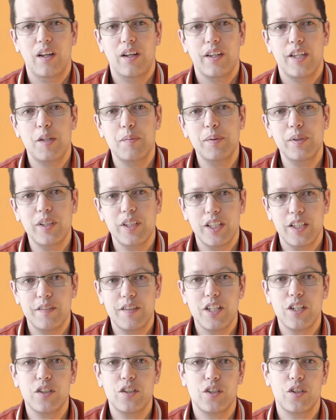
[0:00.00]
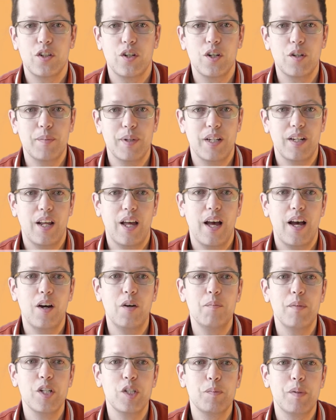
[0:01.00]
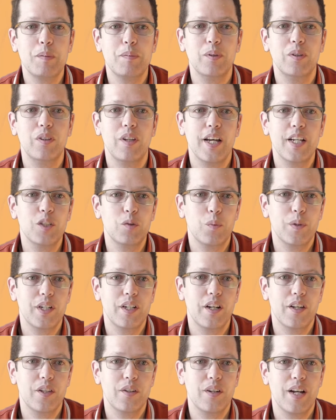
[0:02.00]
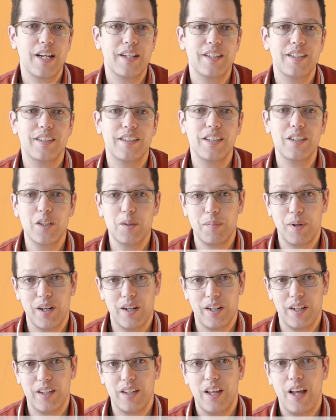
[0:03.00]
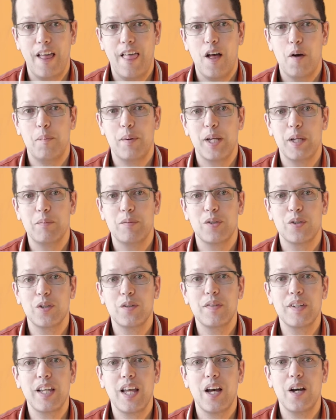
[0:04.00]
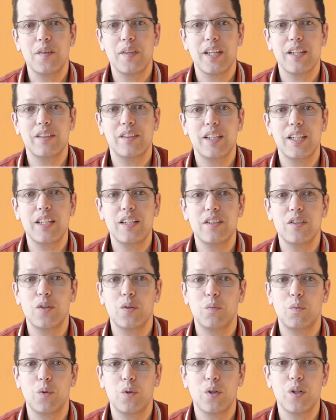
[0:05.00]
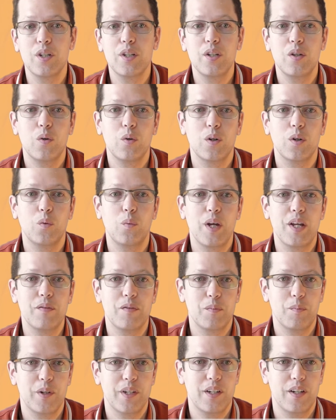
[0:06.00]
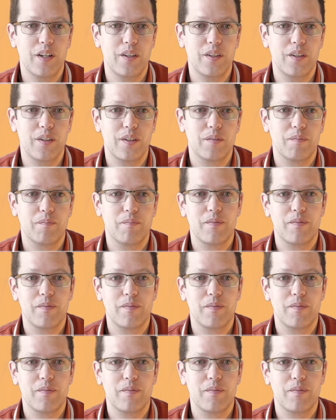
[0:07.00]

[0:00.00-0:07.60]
He believed he could determine how much people liked one another at a dinner party by observing how they leaned toward or away from one another.